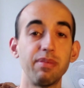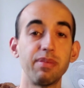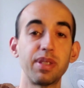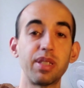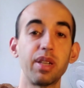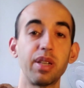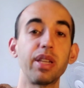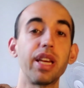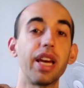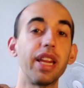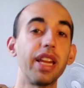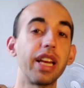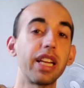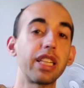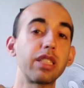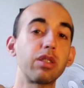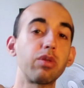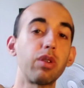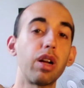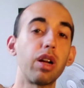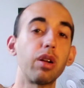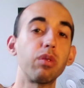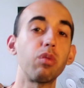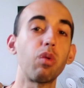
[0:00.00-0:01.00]
So yeah, next
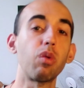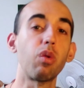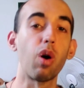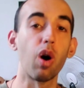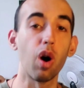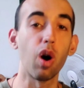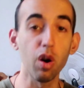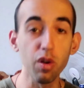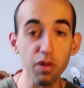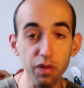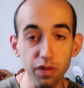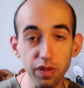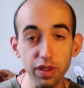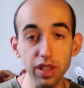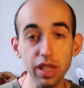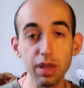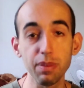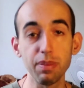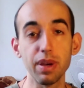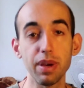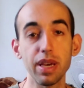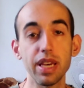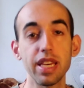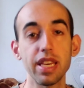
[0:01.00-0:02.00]
one will hopefully
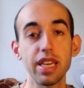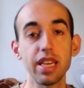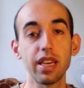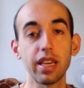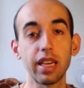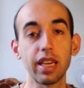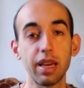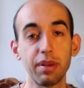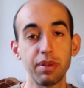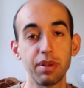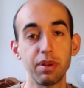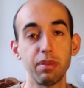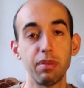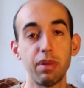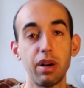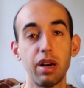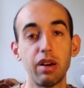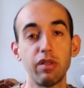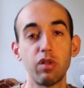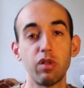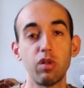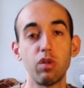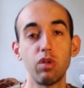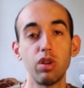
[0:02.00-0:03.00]
be Captain
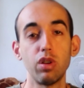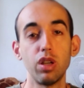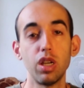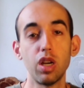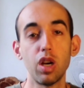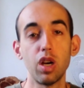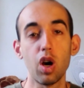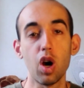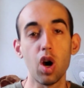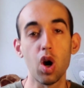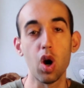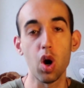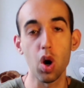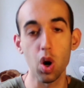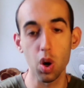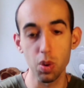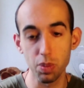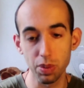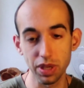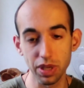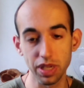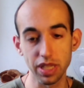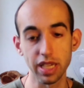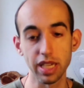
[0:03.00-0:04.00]
Marvel.
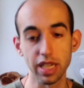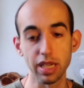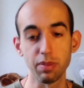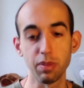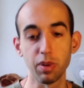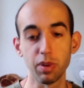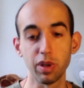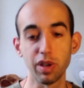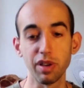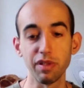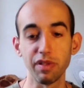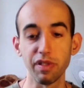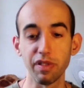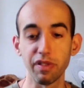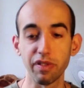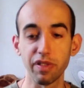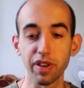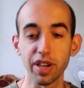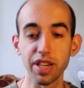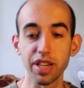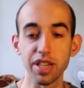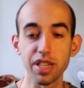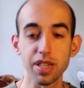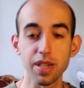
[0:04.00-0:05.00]
Hoping to see that tomorrow night with a
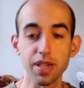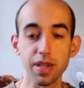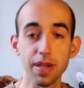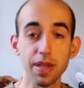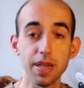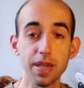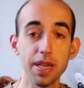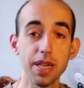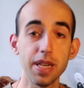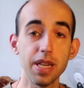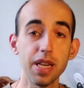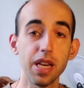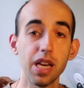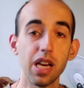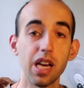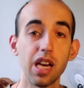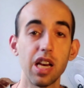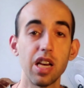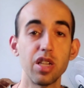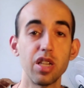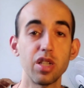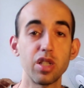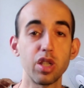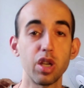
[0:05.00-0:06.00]
friend.
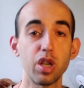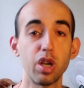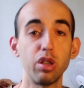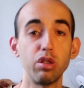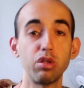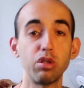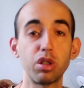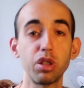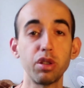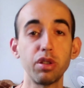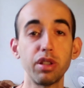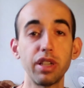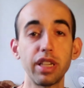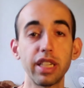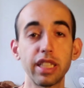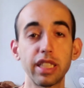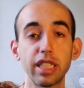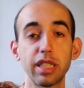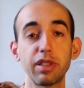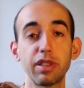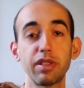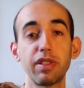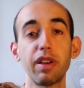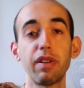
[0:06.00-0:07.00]
So tune in
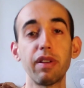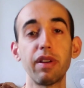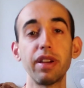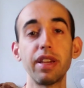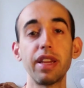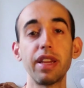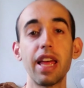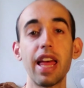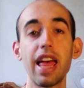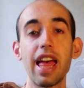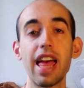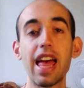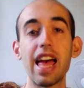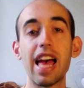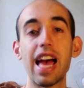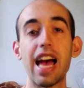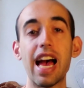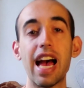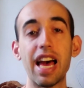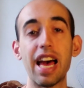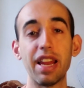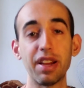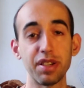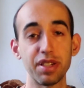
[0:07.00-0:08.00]
for that one,
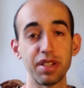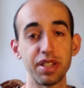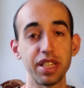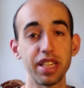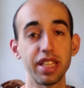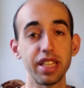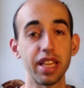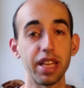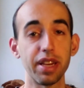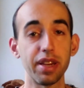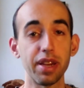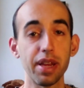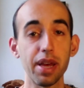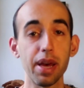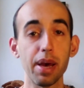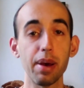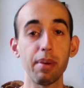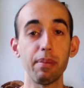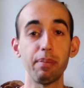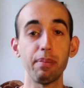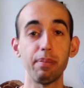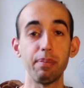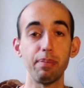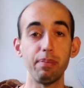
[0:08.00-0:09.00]
and I'll see you then.
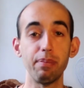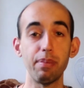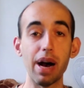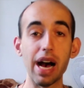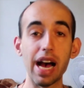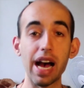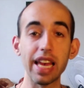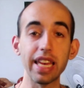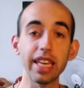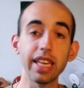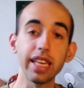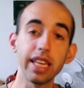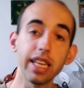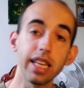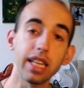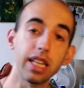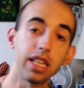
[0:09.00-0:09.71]
Bye!